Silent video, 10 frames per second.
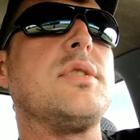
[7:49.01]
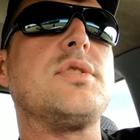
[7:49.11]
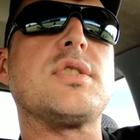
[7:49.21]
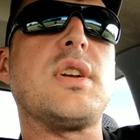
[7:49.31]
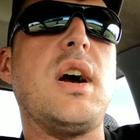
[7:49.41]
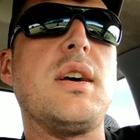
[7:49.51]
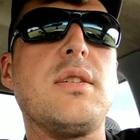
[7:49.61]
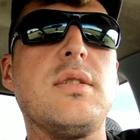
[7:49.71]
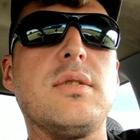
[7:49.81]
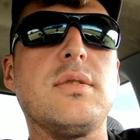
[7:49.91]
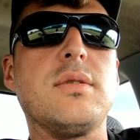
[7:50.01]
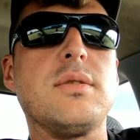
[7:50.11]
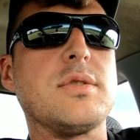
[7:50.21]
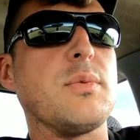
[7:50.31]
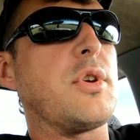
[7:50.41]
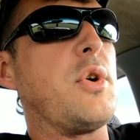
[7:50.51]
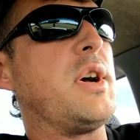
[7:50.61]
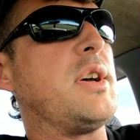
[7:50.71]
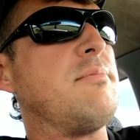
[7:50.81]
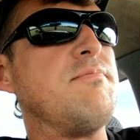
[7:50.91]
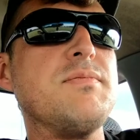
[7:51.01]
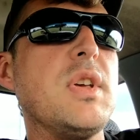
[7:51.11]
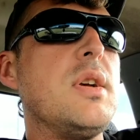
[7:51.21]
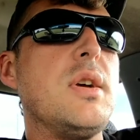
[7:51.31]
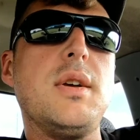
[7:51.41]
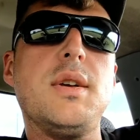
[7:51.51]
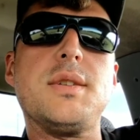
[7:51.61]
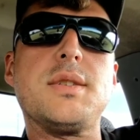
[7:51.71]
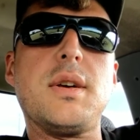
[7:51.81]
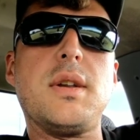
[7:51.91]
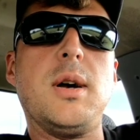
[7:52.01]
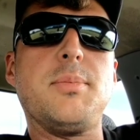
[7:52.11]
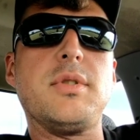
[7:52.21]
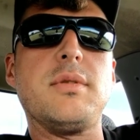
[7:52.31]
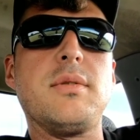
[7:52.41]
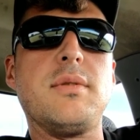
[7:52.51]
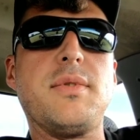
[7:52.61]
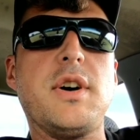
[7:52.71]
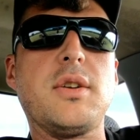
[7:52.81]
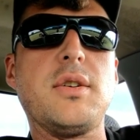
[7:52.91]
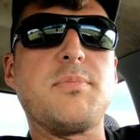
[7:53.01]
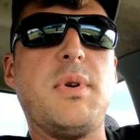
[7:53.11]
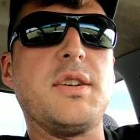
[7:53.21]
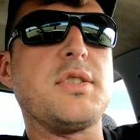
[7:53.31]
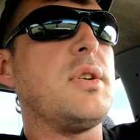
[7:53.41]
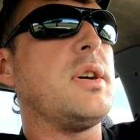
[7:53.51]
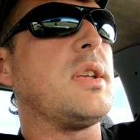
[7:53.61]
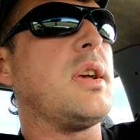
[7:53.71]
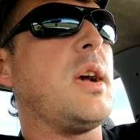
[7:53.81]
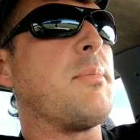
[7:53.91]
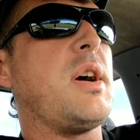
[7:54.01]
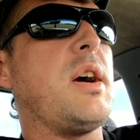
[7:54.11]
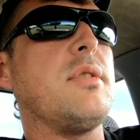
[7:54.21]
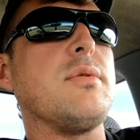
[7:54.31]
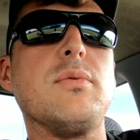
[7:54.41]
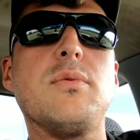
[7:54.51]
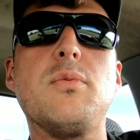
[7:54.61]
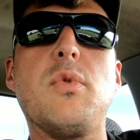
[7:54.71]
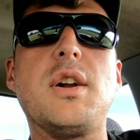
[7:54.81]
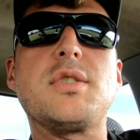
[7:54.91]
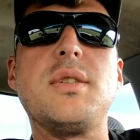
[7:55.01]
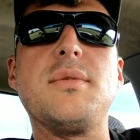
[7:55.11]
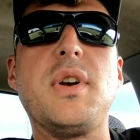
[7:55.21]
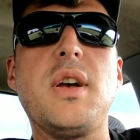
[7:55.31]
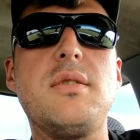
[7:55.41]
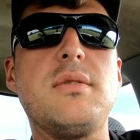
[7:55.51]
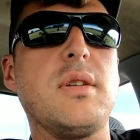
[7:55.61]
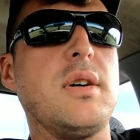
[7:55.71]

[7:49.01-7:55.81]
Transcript: just got here, so we're gonna go ahead and set up and find a good spot to go ahead and camp out and watch the event.